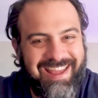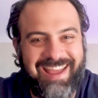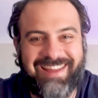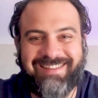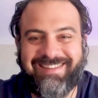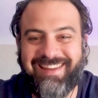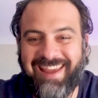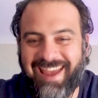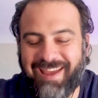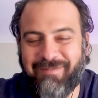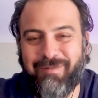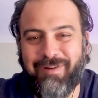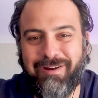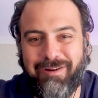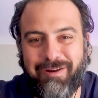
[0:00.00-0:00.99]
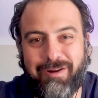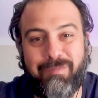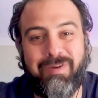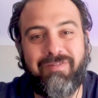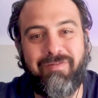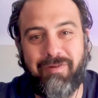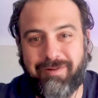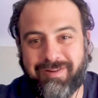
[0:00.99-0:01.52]
And today we are going to
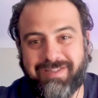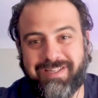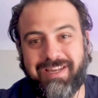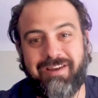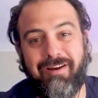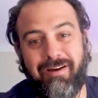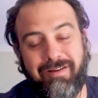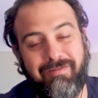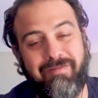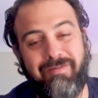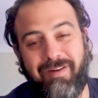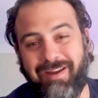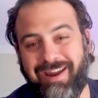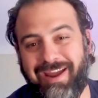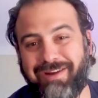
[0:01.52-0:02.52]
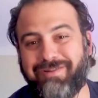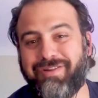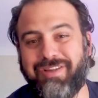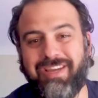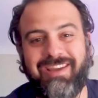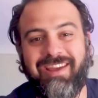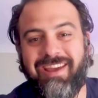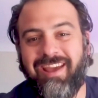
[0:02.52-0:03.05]
be focusing on fun,
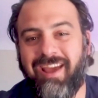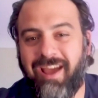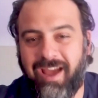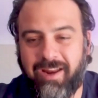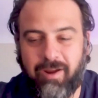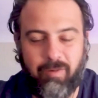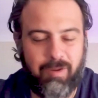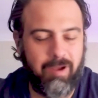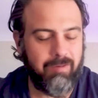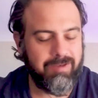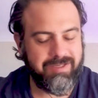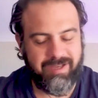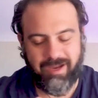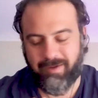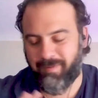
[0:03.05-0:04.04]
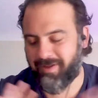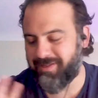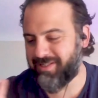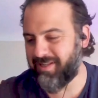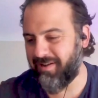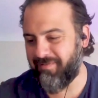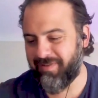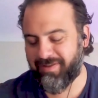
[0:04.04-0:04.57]
actually. I know we always talk about
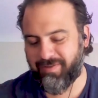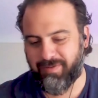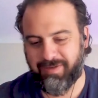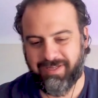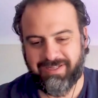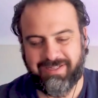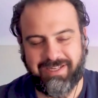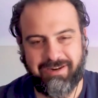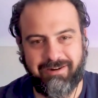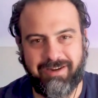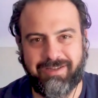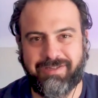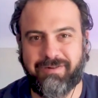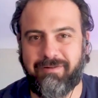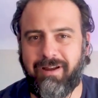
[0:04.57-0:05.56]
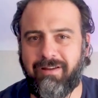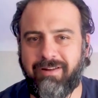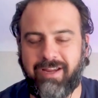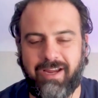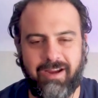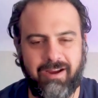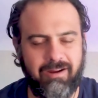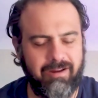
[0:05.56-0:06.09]
stuff that's really serious around
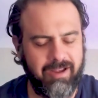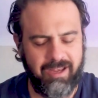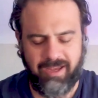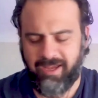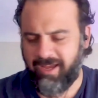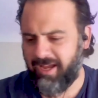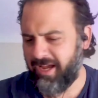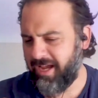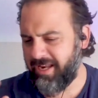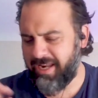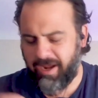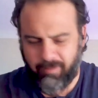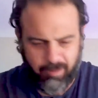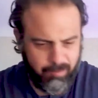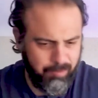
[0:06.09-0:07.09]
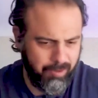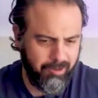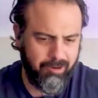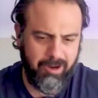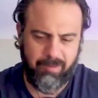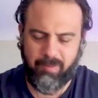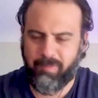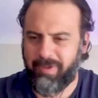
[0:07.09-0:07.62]
here, uh, network
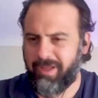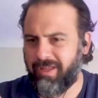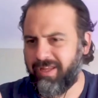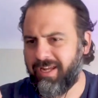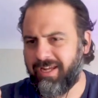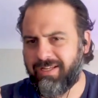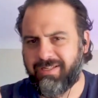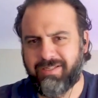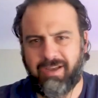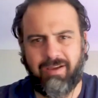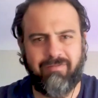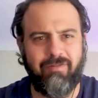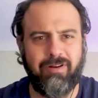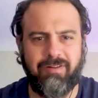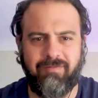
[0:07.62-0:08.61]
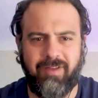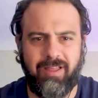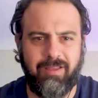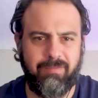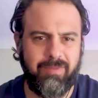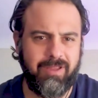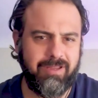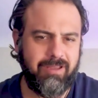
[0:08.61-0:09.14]
programmability, software
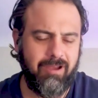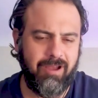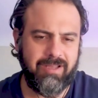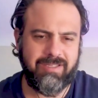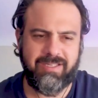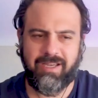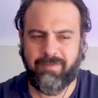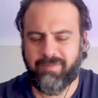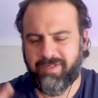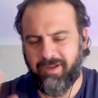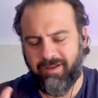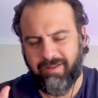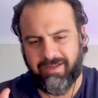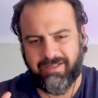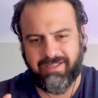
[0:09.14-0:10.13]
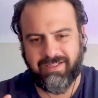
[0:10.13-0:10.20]
development concepts, all this